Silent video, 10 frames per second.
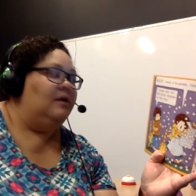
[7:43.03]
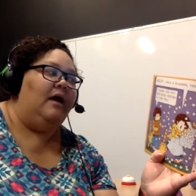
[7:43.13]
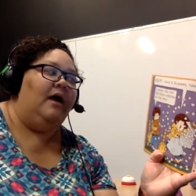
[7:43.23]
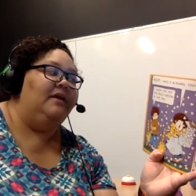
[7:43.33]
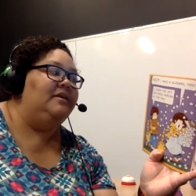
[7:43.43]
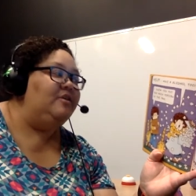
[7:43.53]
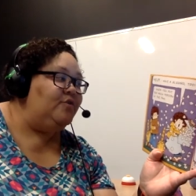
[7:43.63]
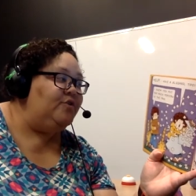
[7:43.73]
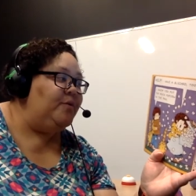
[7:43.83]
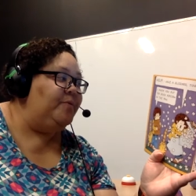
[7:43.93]
I
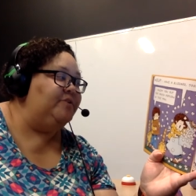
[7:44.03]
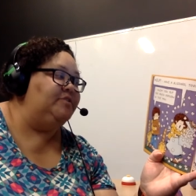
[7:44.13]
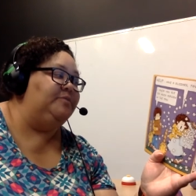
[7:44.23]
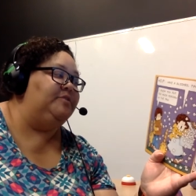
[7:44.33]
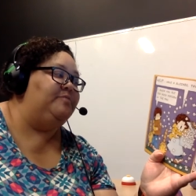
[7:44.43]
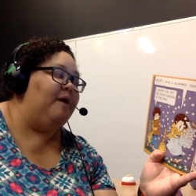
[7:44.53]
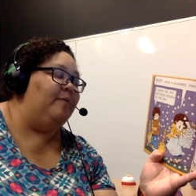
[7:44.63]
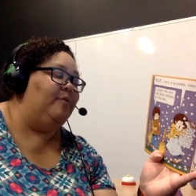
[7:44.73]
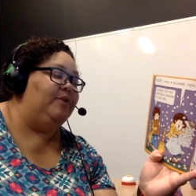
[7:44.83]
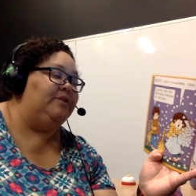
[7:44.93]
knew you put too much
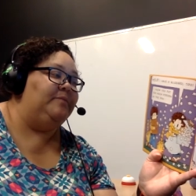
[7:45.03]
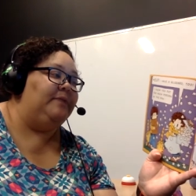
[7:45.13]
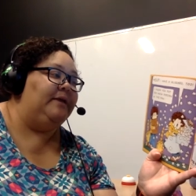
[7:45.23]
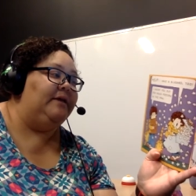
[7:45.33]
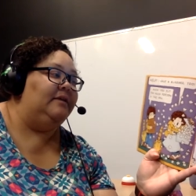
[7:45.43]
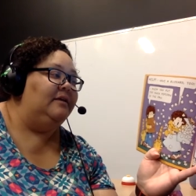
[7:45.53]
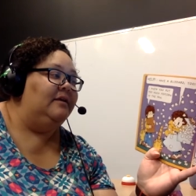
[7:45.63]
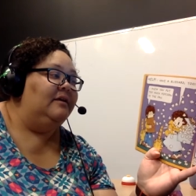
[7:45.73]
popcorn in the pan.